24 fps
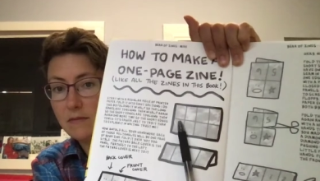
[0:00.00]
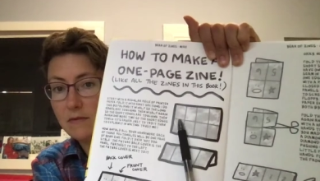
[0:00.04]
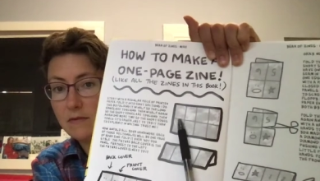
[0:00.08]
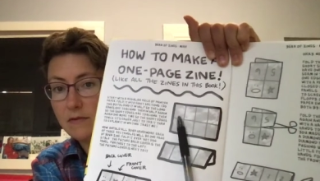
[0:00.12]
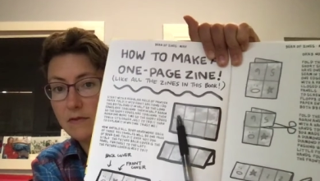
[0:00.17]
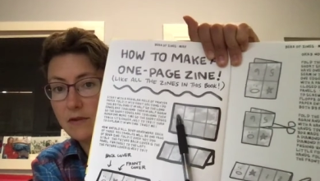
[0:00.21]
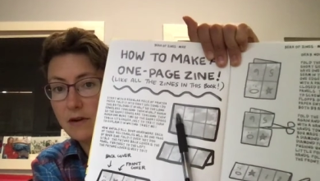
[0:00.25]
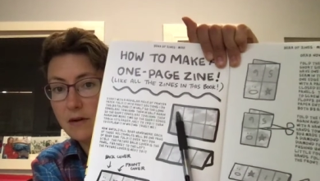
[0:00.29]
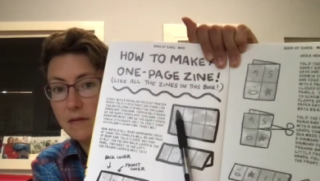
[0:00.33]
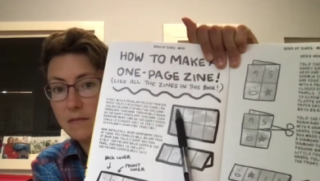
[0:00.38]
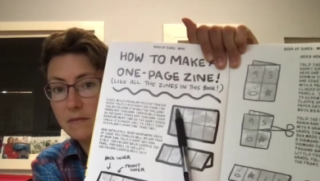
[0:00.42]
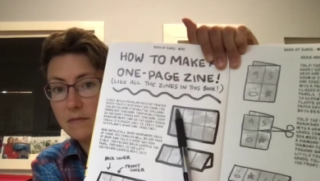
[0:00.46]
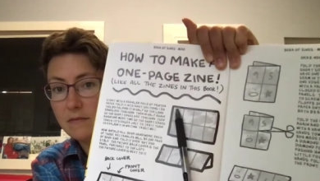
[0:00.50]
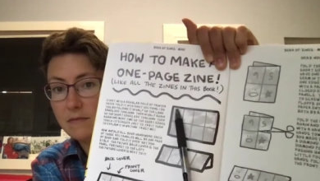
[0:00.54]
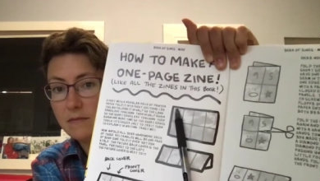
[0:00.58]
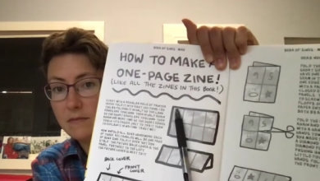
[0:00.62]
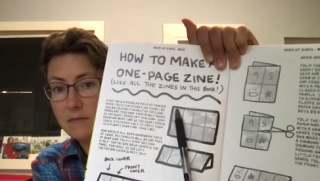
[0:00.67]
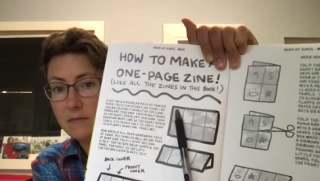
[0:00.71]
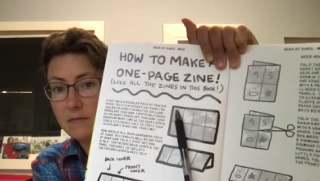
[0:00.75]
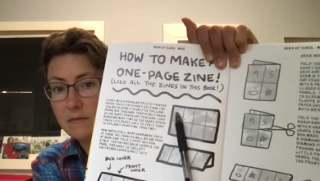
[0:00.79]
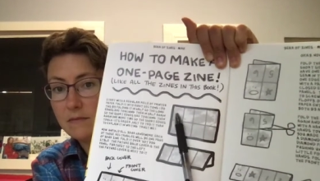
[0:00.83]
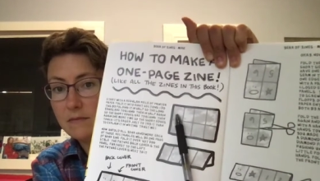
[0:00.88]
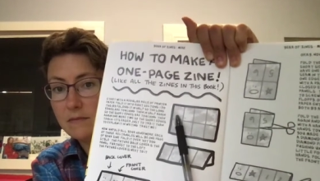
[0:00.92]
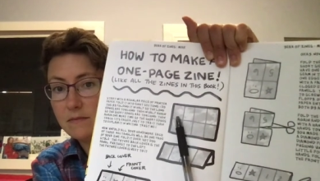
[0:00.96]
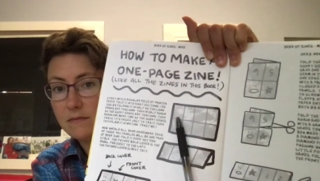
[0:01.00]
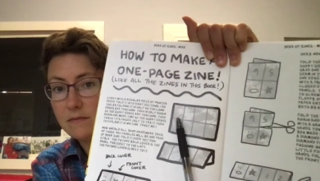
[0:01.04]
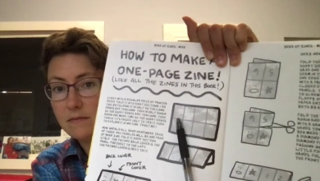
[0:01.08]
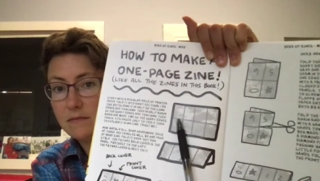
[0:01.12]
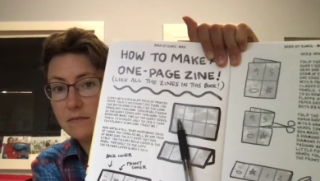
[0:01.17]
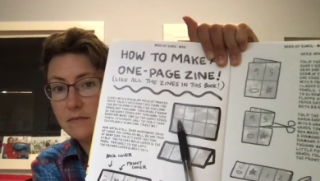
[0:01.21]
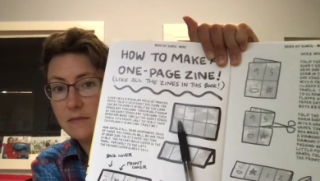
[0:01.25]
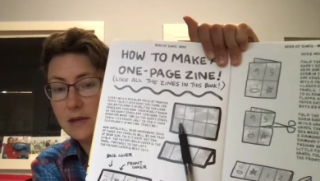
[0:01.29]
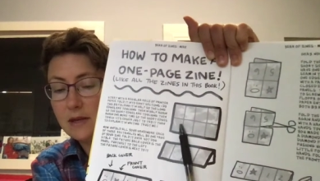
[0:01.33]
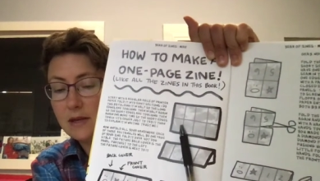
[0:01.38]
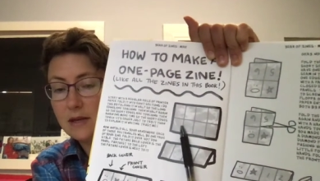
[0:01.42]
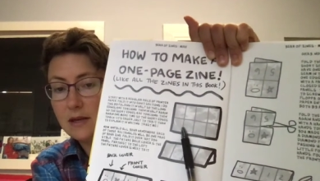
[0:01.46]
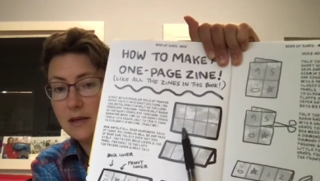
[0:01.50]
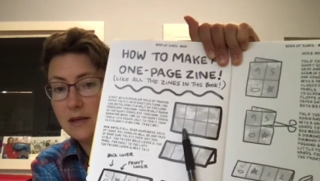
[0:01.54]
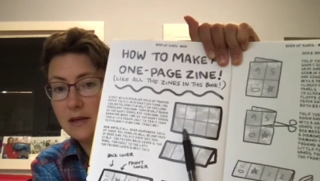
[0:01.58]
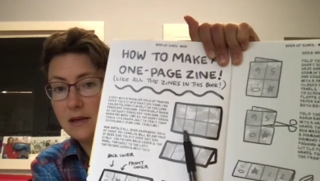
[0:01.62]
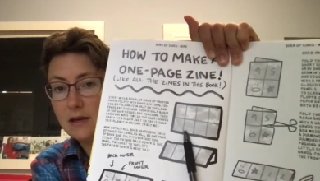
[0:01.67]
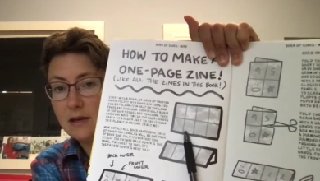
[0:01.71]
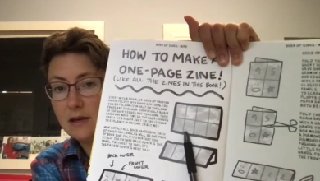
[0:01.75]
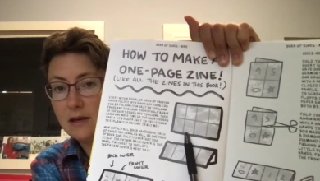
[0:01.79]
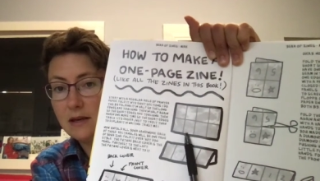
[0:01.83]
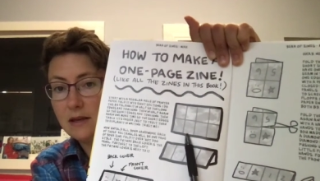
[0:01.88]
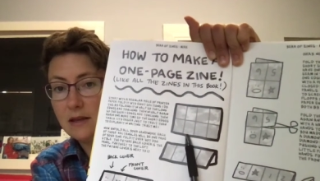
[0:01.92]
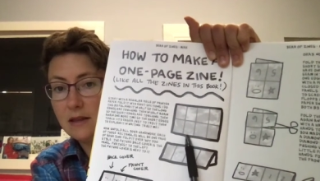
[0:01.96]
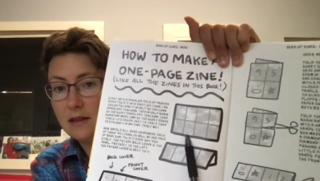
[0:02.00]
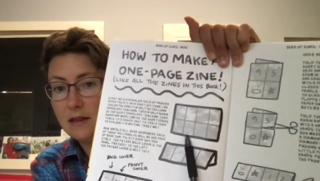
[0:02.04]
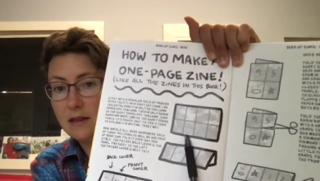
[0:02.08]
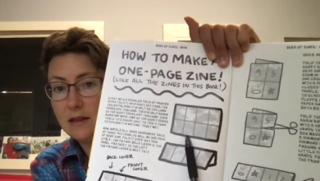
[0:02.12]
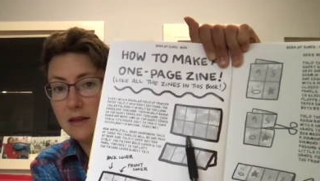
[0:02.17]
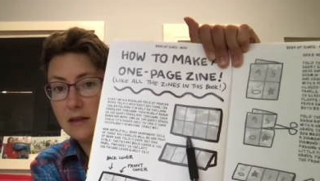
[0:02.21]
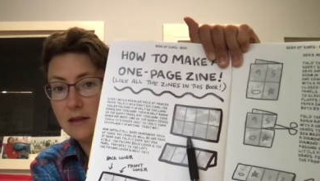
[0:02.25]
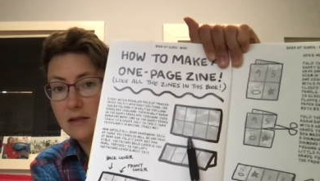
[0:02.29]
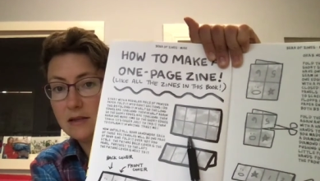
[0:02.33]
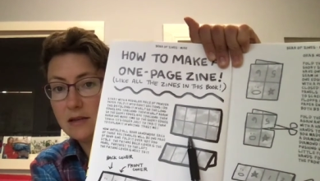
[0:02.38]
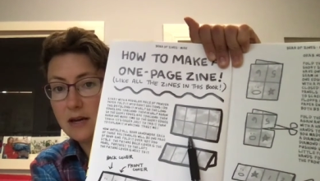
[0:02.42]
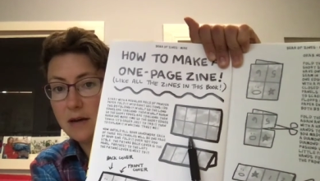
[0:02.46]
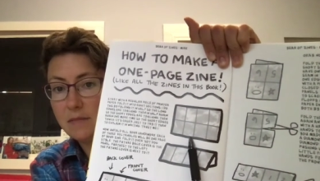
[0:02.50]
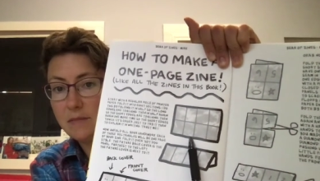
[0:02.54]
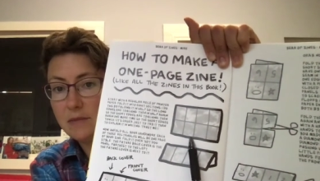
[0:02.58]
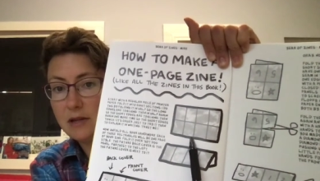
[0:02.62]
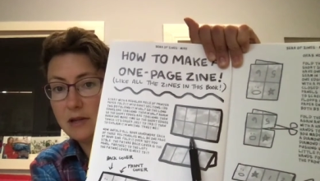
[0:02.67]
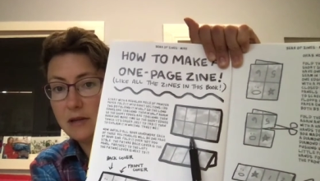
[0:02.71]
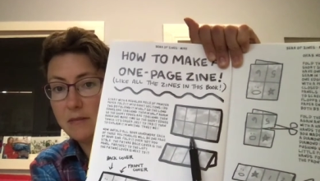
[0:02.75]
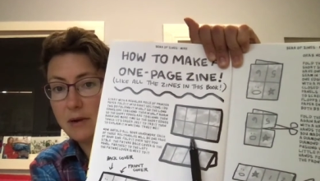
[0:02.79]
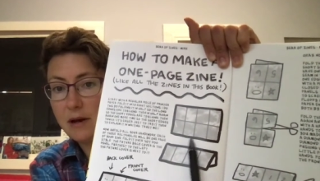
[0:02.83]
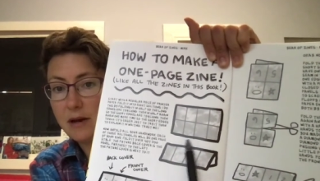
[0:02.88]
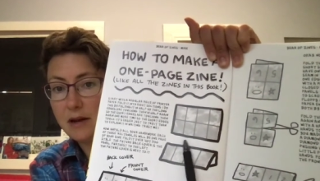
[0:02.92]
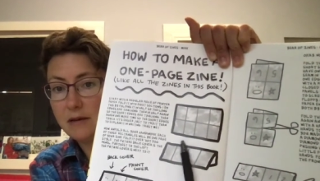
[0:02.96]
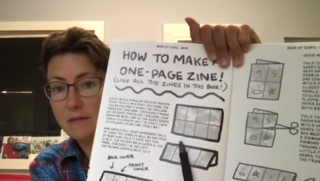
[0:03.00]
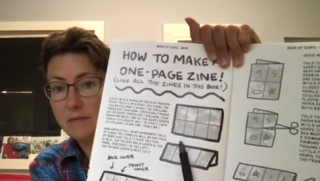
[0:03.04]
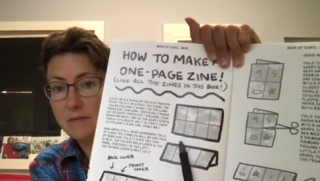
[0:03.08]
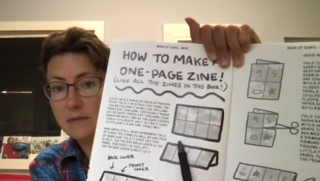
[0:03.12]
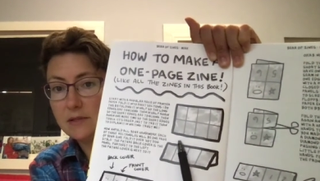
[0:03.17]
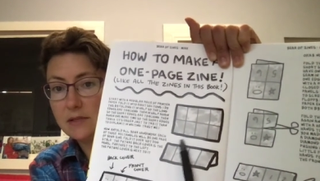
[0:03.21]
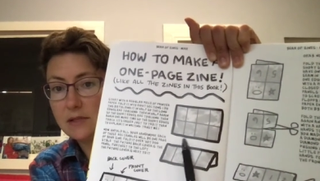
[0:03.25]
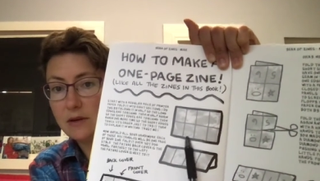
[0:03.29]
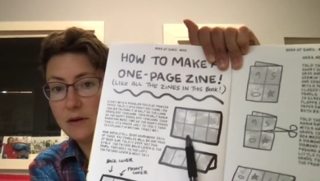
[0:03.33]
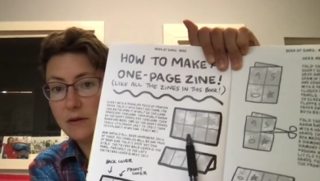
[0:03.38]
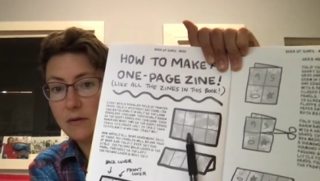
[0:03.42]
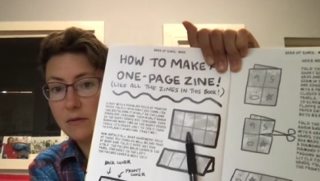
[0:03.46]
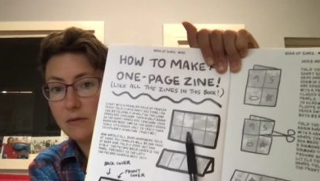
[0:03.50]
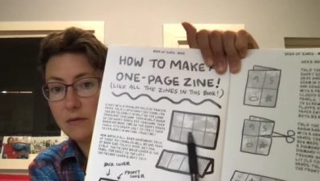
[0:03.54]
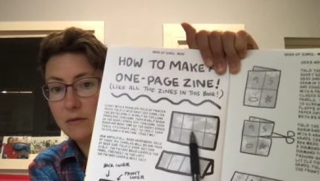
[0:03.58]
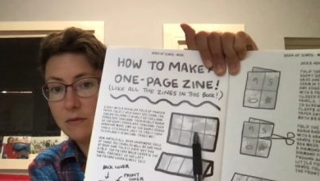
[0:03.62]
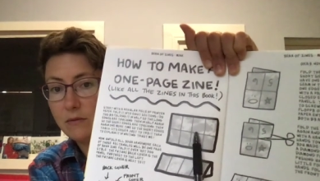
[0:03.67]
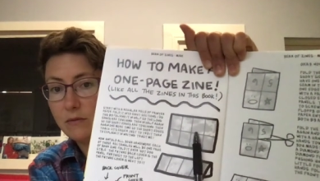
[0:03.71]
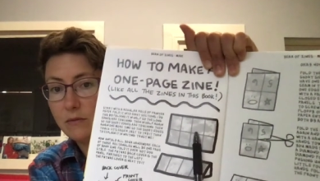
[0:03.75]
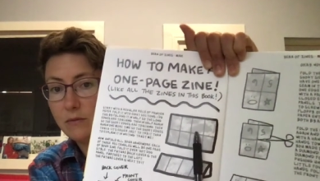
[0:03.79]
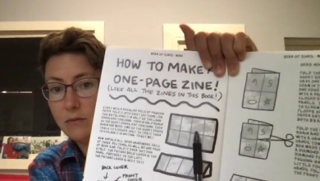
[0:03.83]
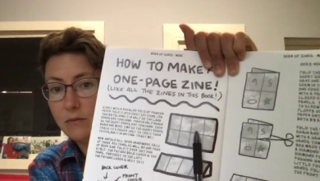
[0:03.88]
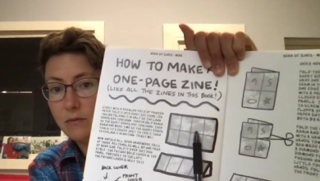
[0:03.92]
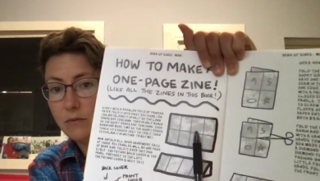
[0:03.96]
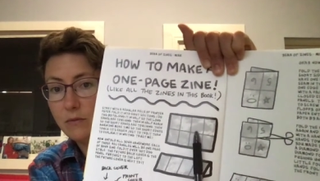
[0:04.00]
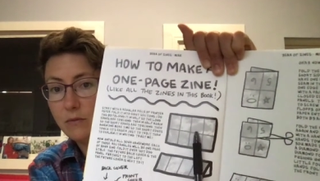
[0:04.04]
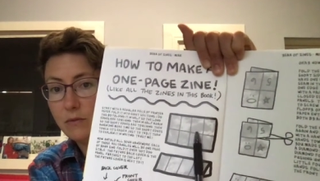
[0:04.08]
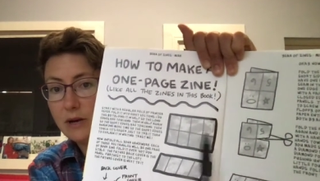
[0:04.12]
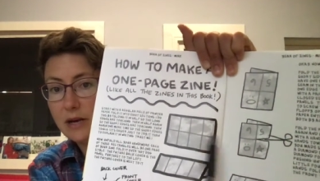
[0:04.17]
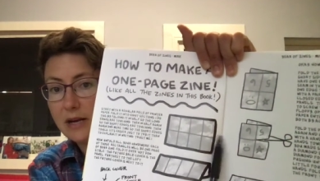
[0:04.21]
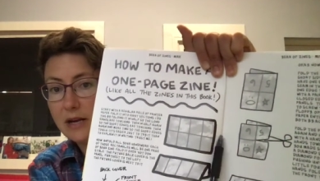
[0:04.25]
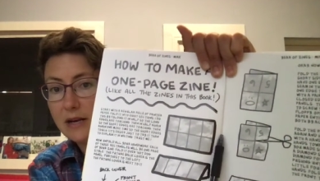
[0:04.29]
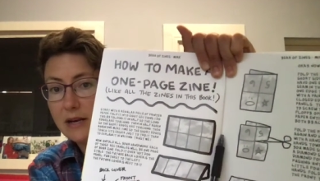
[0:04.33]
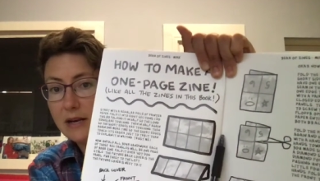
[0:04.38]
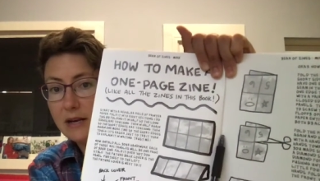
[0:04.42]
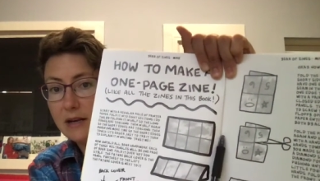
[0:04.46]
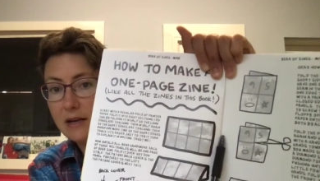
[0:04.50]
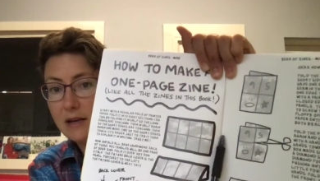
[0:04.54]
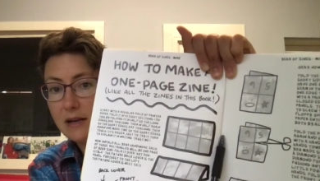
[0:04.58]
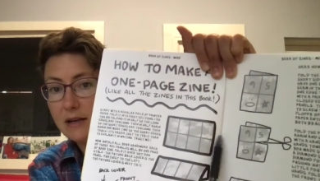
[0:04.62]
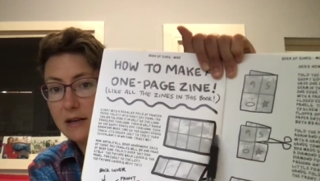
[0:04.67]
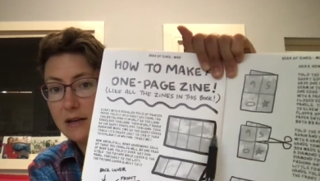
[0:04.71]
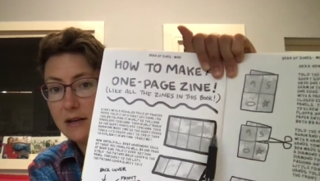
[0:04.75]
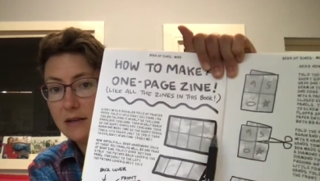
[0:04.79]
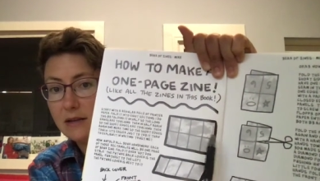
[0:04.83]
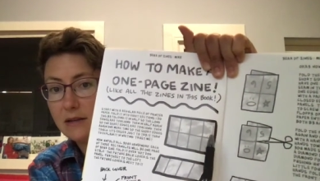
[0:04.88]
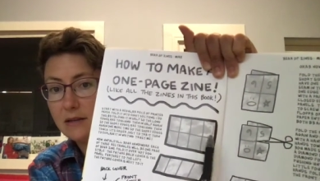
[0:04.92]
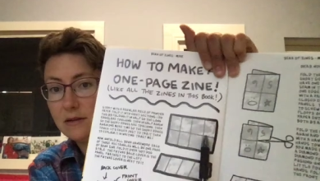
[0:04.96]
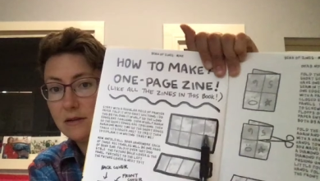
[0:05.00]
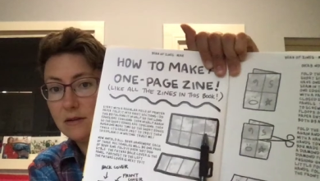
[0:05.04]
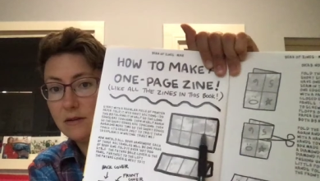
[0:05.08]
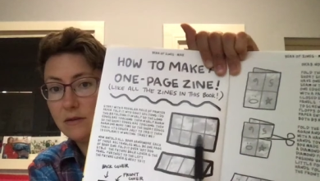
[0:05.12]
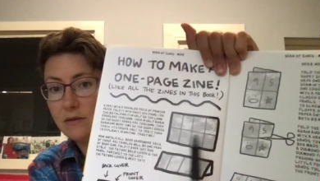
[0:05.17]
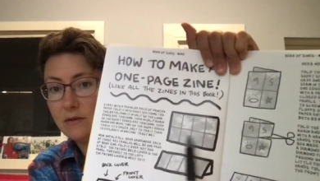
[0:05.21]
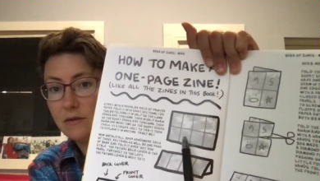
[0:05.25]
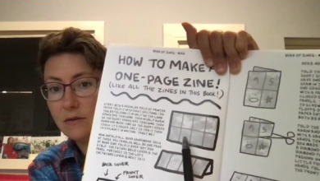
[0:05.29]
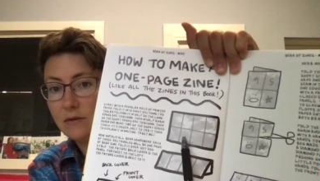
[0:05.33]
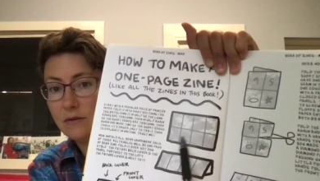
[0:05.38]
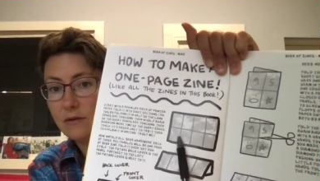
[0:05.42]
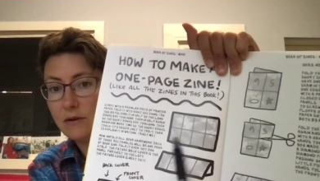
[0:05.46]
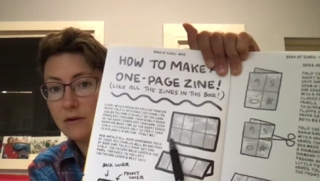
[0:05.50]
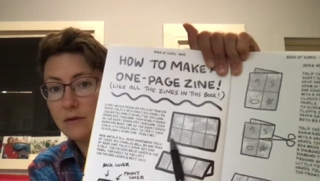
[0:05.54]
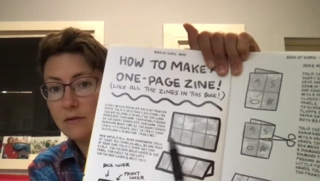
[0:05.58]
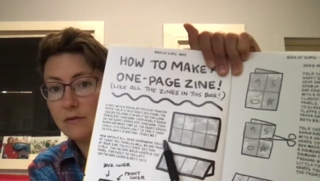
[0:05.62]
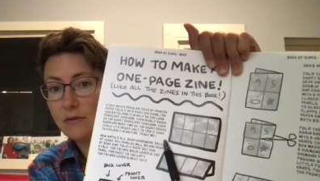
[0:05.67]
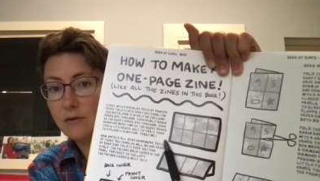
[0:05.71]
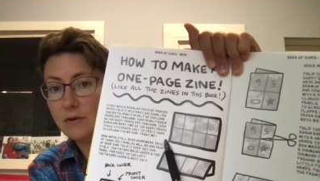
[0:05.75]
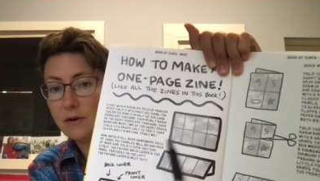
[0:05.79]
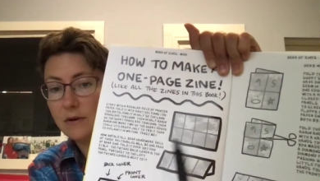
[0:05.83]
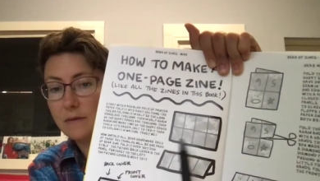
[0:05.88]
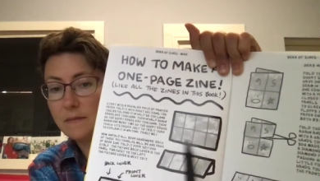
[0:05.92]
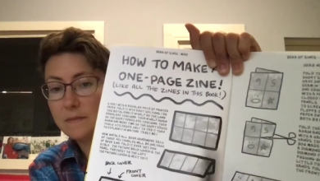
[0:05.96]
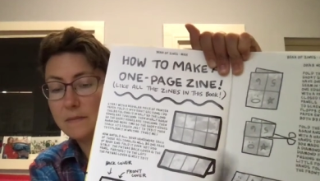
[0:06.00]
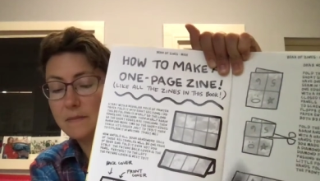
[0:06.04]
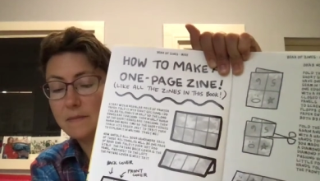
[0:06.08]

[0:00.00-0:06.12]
from the top to the bottom. So 1, 2, 3, 4.